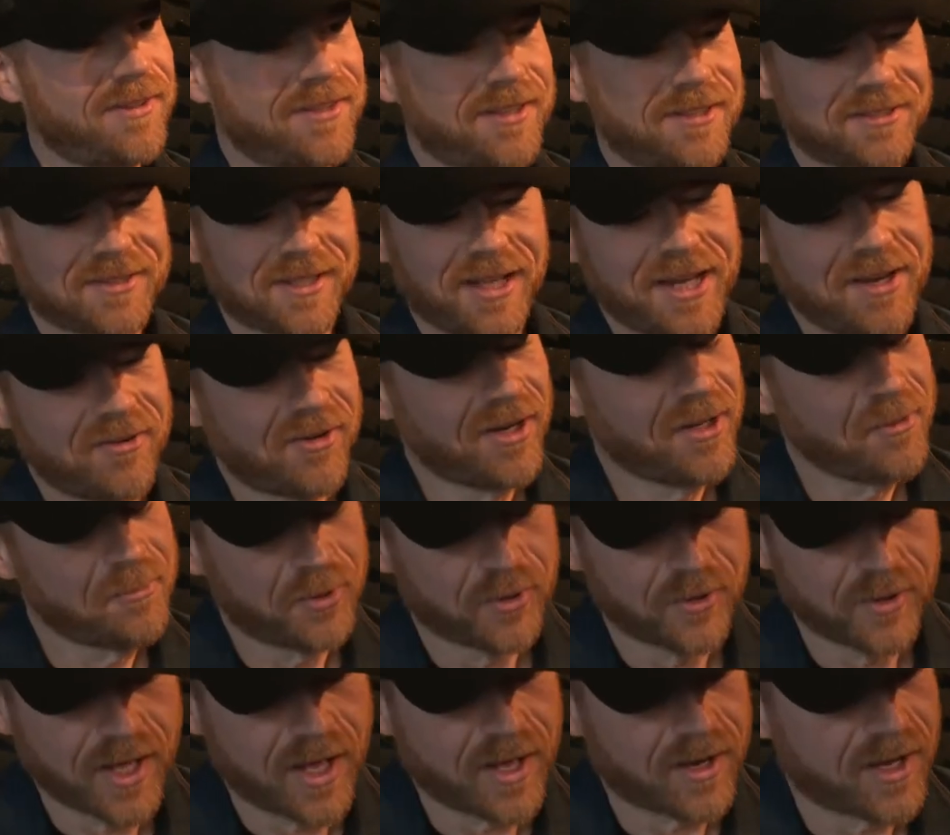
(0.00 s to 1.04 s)
just he really
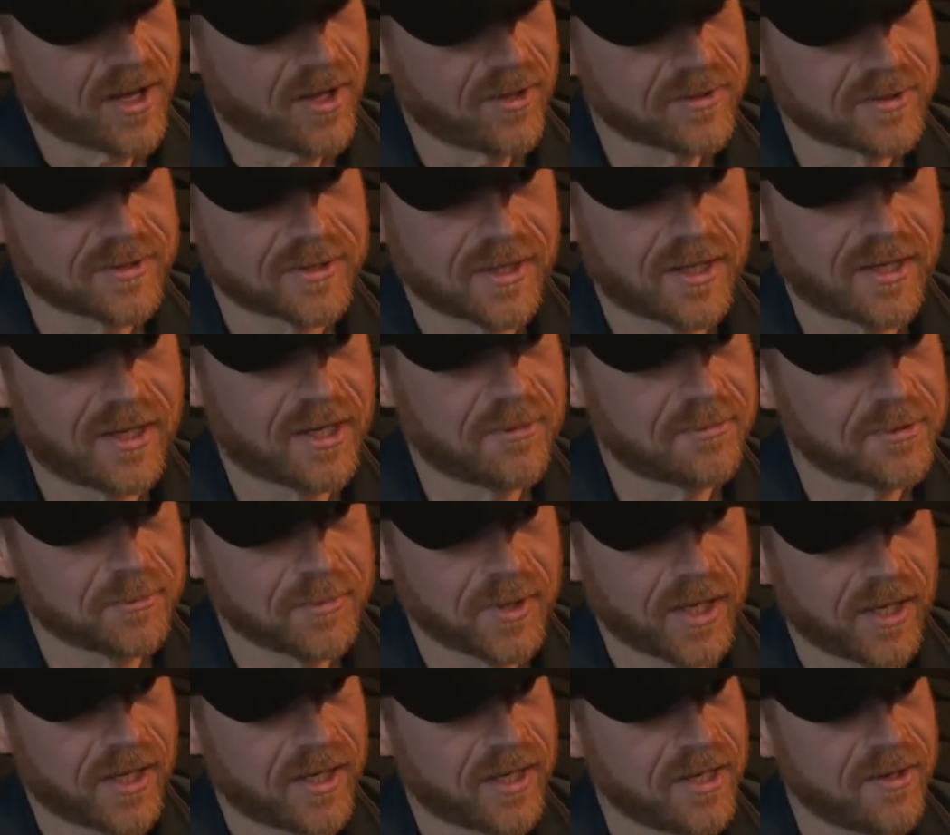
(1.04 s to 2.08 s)
pulled out all the stops,
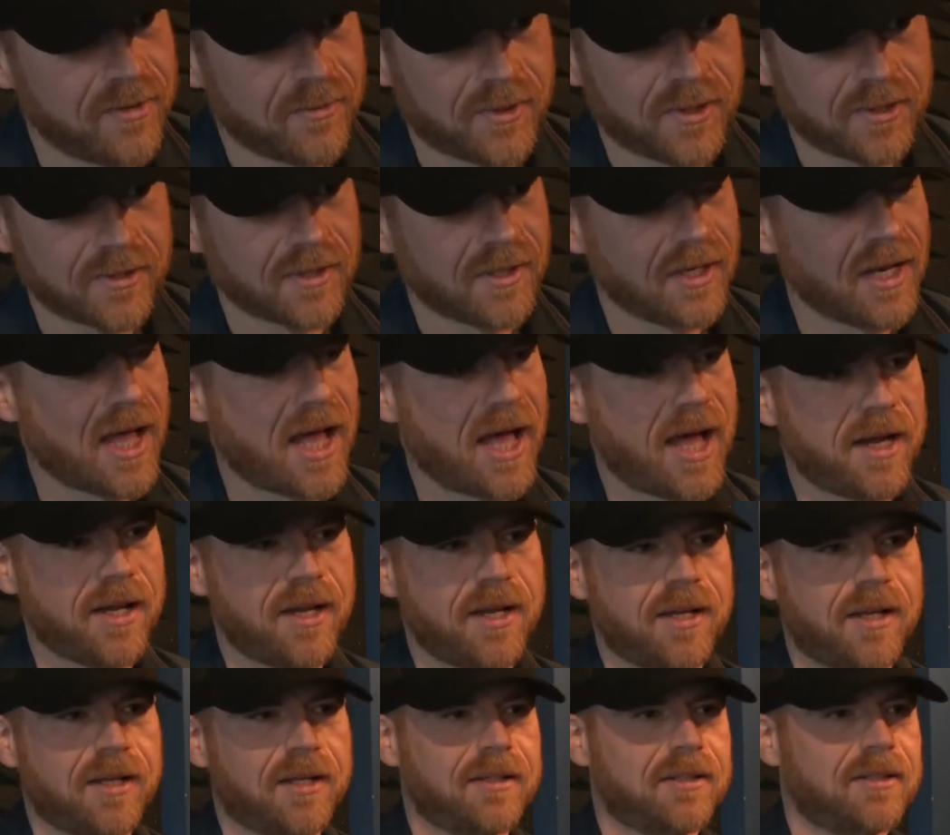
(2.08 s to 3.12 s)
man. He with the
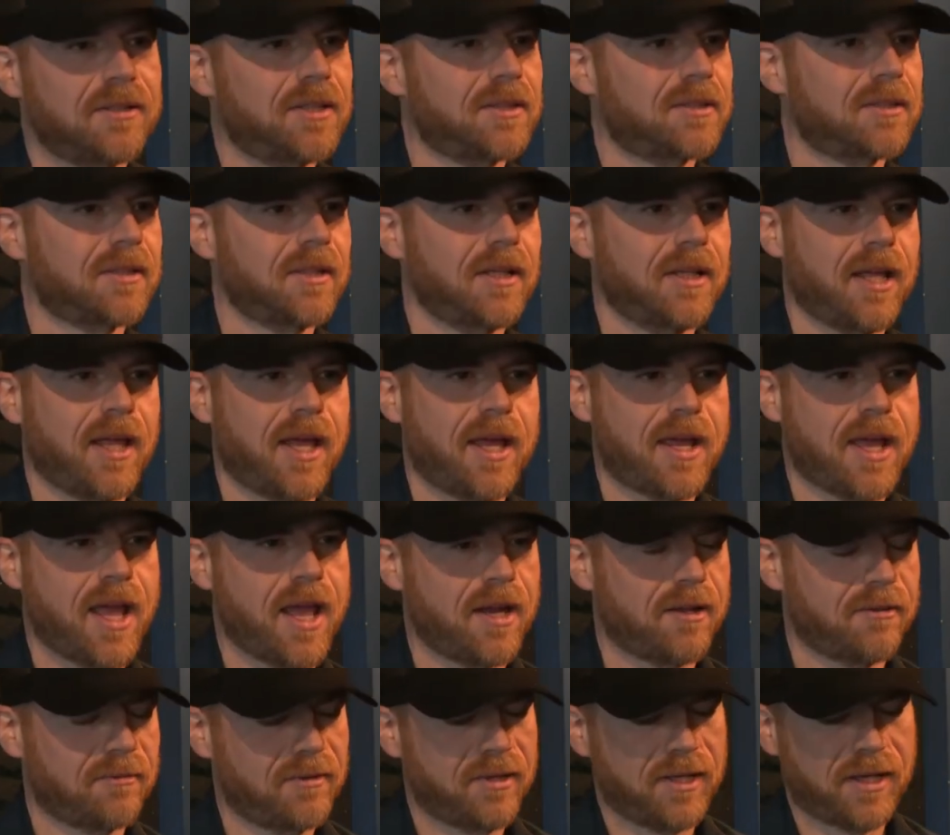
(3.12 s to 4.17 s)
lighting and just they
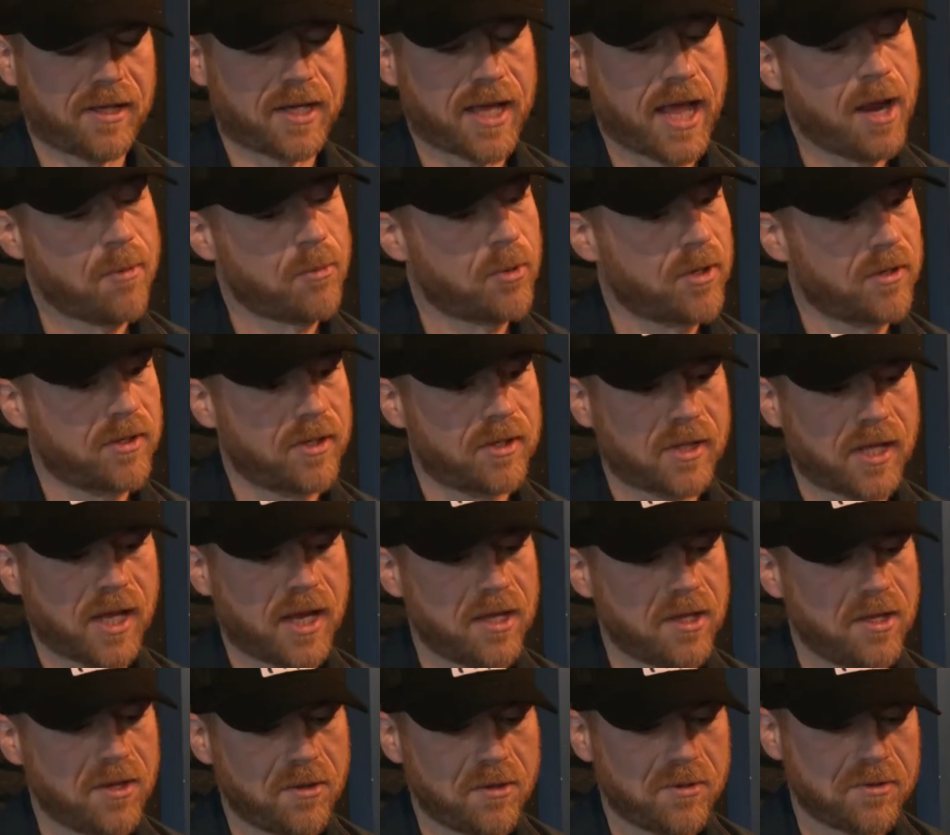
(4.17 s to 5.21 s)
had a, the camera that they
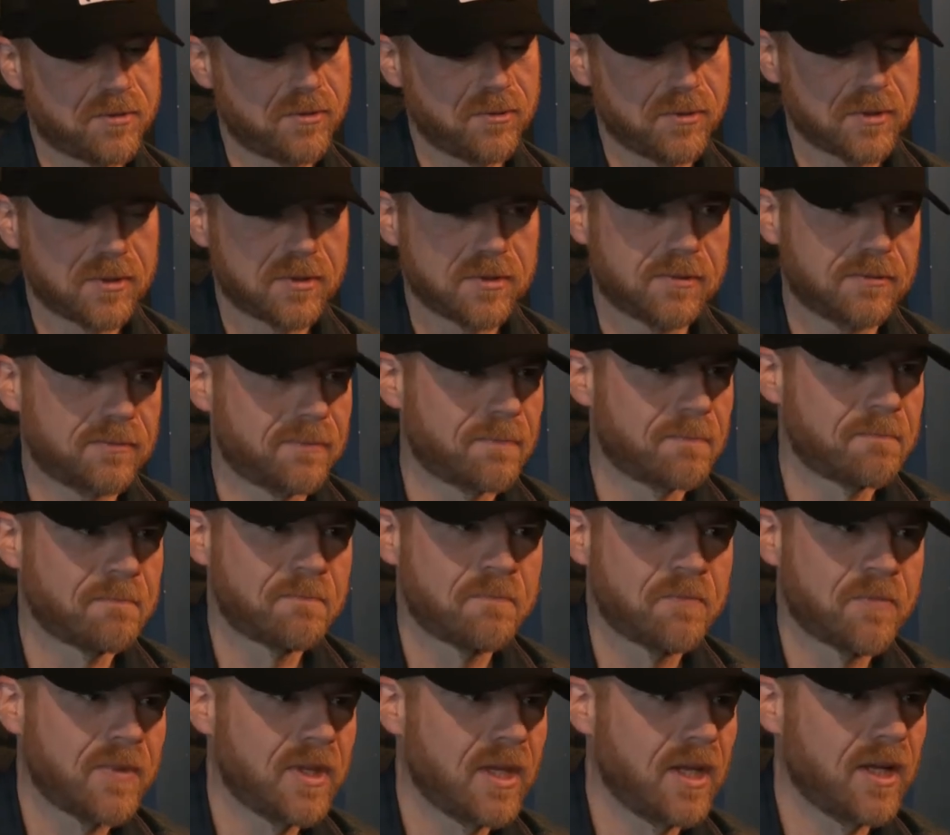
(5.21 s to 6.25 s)
used was
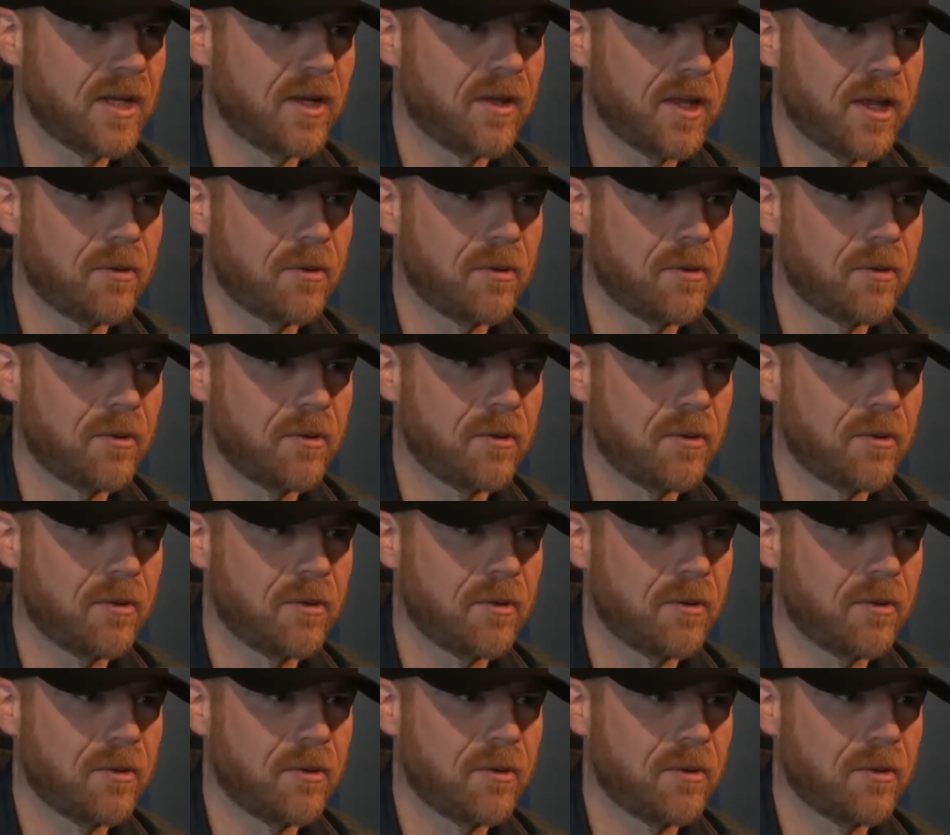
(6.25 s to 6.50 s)
you know yeah.